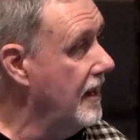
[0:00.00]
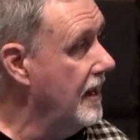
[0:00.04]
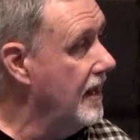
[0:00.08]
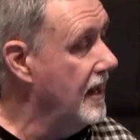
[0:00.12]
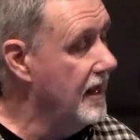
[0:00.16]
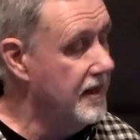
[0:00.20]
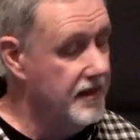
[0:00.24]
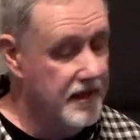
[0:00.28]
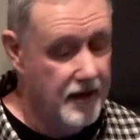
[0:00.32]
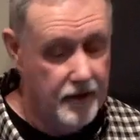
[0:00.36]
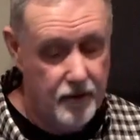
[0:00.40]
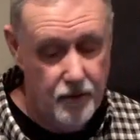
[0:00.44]

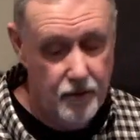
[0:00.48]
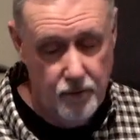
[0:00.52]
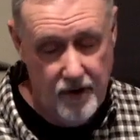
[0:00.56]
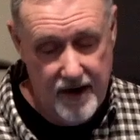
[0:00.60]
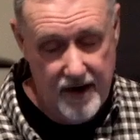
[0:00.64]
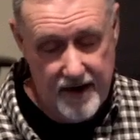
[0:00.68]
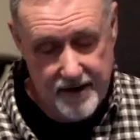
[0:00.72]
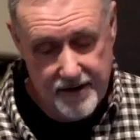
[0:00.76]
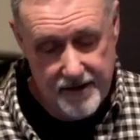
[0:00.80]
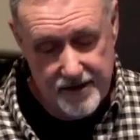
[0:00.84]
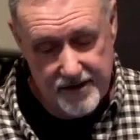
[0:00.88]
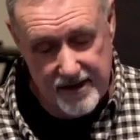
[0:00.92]
And the
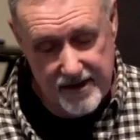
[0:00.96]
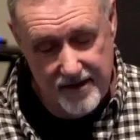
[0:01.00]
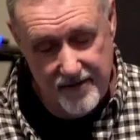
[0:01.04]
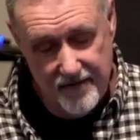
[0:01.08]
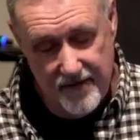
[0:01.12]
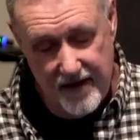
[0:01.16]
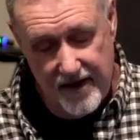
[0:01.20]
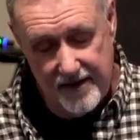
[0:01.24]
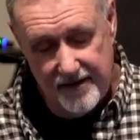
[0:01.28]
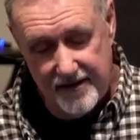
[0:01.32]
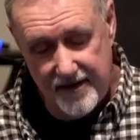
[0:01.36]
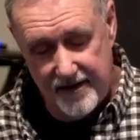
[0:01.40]
Greeks
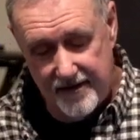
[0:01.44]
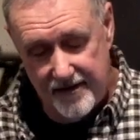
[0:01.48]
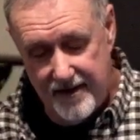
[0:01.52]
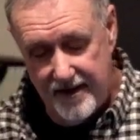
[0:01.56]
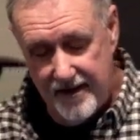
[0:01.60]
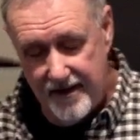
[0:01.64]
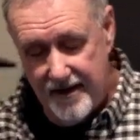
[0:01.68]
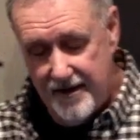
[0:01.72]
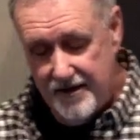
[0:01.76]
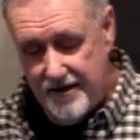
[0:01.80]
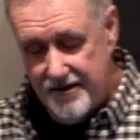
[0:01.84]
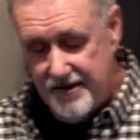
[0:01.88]
invented
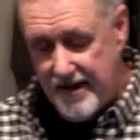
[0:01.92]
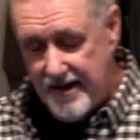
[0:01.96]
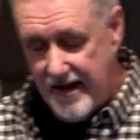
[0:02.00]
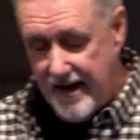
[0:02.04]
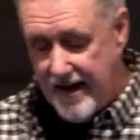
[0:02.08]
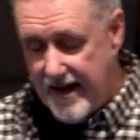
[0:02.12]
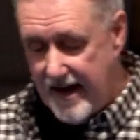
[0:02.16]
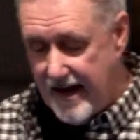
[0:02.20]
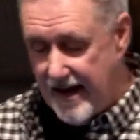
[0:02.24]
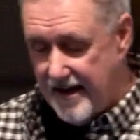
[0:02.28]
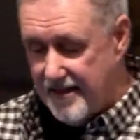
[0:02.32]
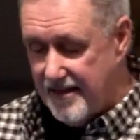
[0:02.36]
these.
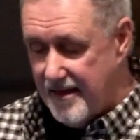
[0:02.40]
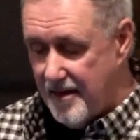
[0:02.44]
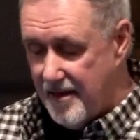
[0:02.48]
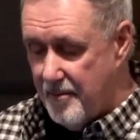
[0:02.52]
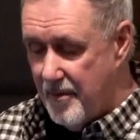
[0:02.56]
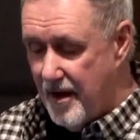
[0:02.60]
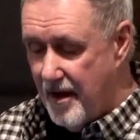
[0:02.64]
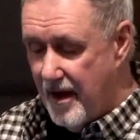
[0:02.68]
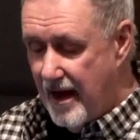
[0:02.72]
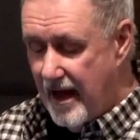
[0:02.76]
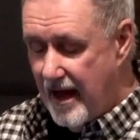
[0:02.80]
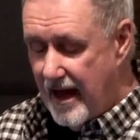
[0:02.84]
They had
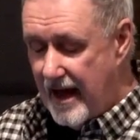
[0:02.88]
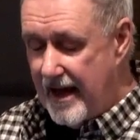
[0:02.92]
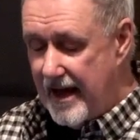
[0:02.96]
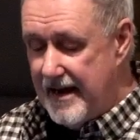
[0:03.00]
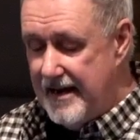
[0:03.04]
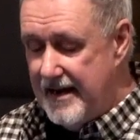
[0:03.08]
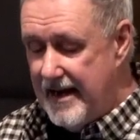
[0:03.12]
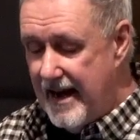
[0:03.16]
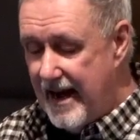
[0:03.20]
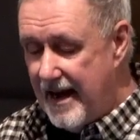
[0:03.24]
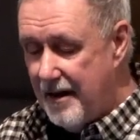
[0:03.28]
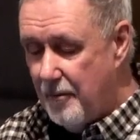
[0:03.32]
them a
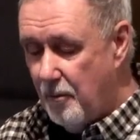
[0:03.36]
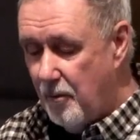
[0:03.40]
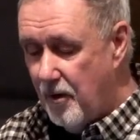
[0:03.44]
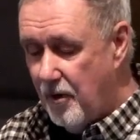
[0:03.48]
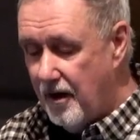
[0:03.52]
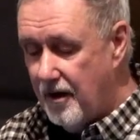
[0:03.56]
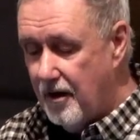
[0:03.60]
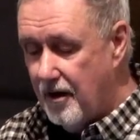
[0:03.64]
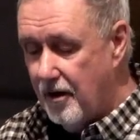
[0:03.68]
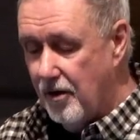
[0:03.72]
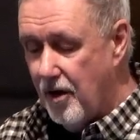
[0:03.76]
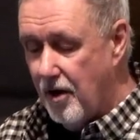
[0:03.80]

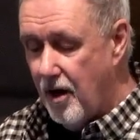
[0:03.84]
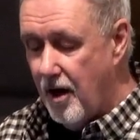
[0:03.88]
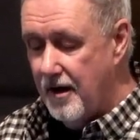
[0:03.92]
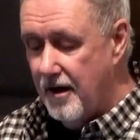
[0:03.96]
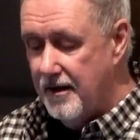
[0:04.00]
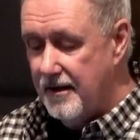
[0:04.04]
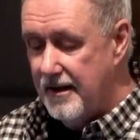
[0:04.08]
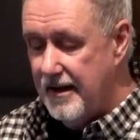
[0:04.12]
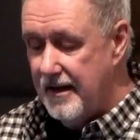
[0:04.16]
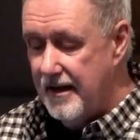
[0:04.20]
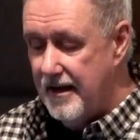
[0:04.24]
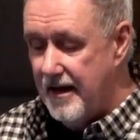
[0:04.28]
network
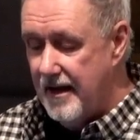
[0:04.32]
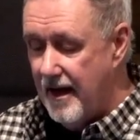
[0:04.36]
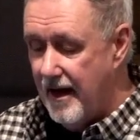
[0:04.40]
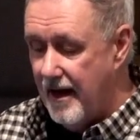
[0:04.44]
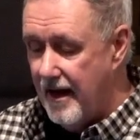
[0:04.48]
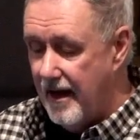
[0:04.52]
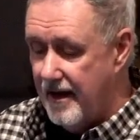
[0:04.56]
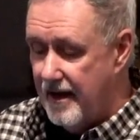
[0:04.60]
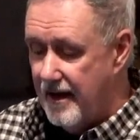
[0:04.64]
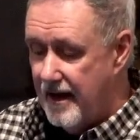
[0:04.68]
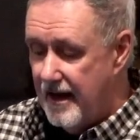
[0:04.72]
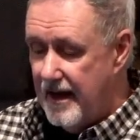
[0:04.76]
along the
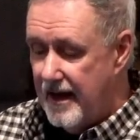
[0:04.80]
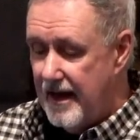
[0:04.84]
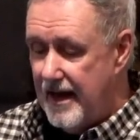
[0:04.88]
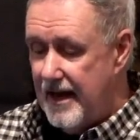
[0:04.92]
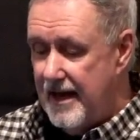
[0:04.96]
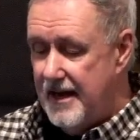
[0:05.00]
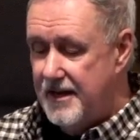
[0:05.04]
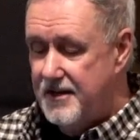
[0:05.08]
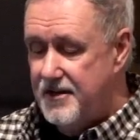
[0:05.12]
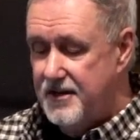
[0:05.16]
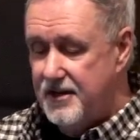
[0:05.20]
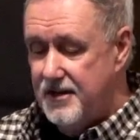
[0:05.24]
uh,
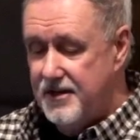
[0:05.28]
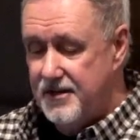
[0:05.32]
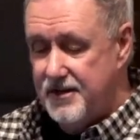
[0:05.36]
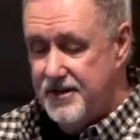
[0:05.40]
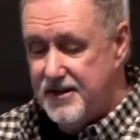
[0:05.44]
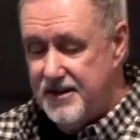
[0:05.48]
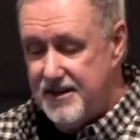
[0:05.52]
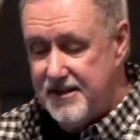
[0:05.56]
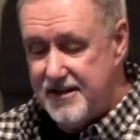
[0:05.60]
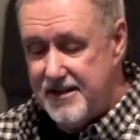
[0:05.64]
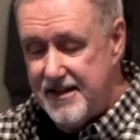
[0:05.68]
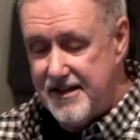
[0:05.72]
Aegean
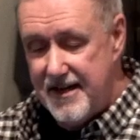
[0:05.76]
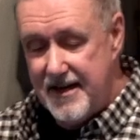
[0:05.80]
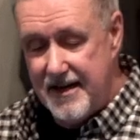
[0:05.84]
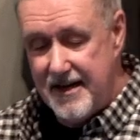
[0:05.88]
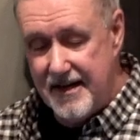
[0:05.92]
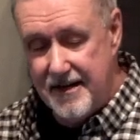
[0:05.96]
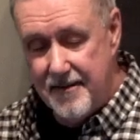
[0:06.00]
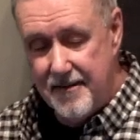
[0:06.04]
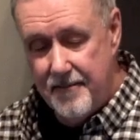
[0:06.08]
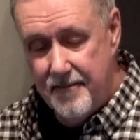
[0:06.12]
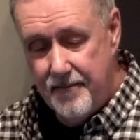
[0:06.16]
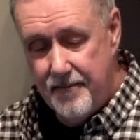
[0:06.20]

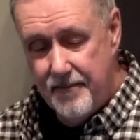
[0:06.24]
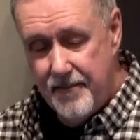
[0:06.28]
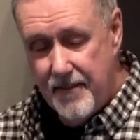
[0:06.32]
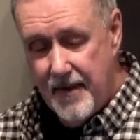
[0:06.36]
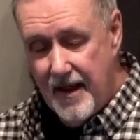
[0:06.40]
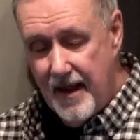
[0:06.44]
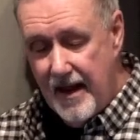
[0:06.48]
Sea.